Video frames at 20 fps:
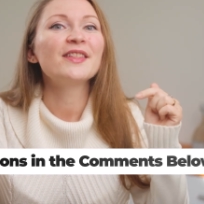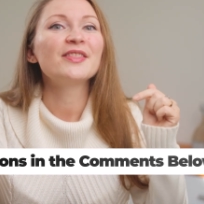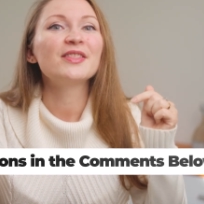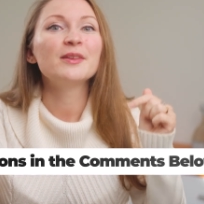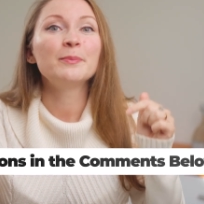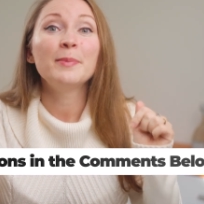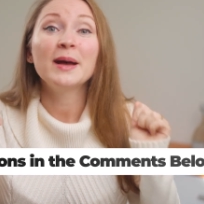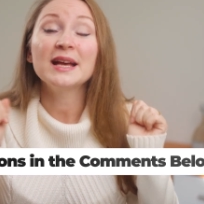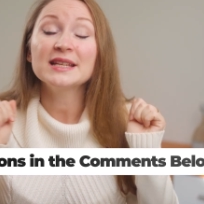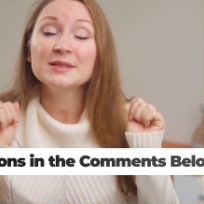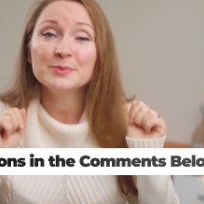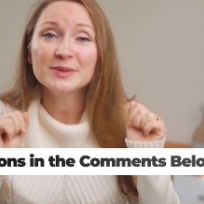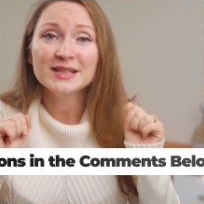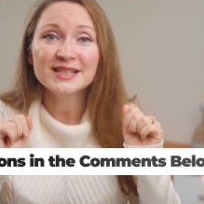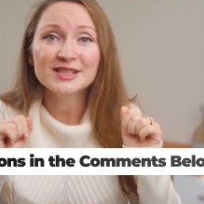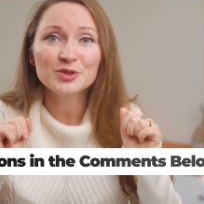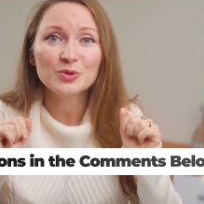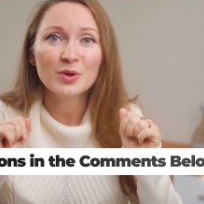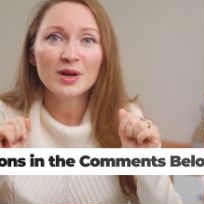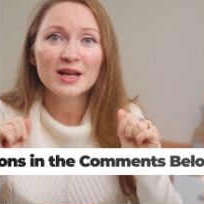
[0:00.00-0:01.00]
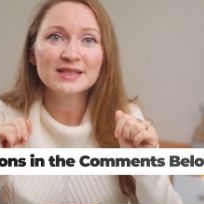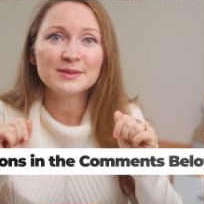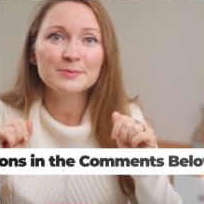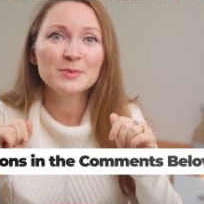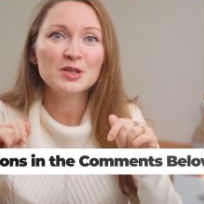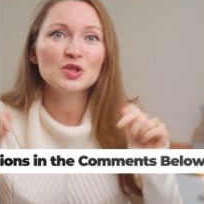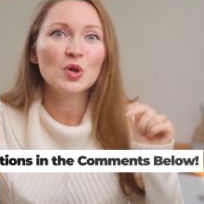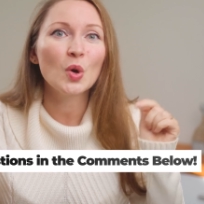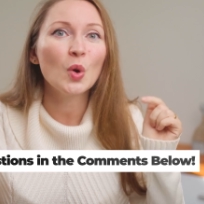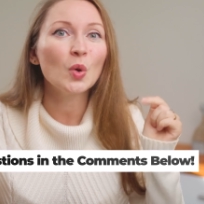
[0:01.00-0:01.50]
the best place to ask
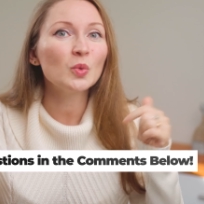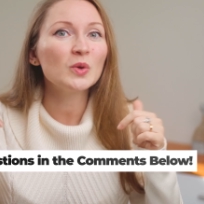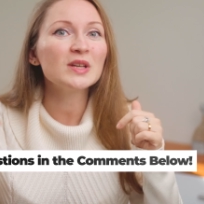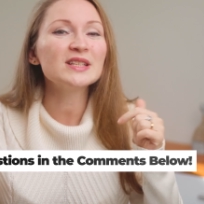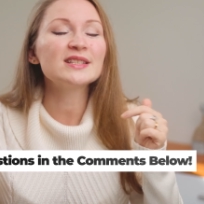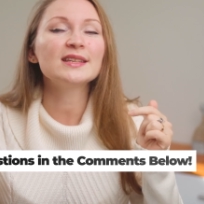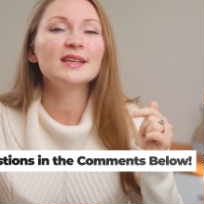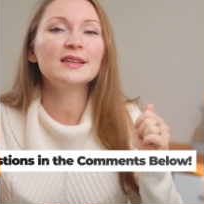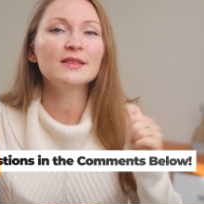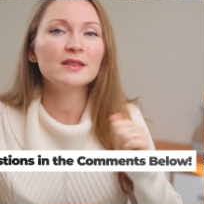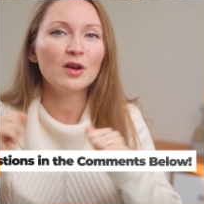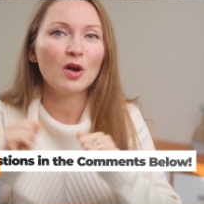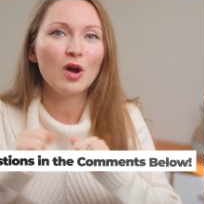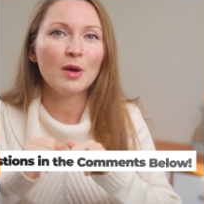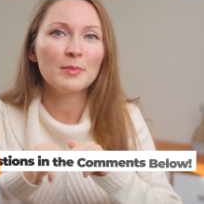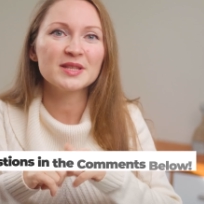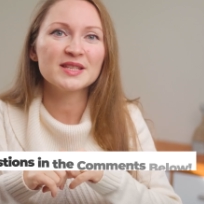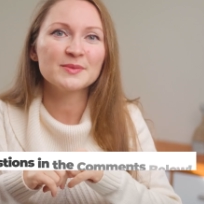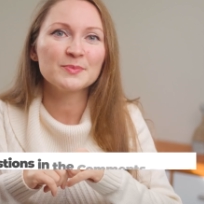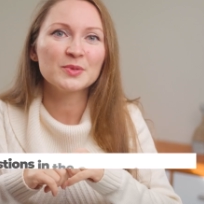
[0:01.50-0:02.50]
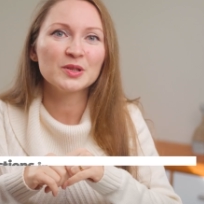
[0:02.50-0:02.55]
me is always in the comments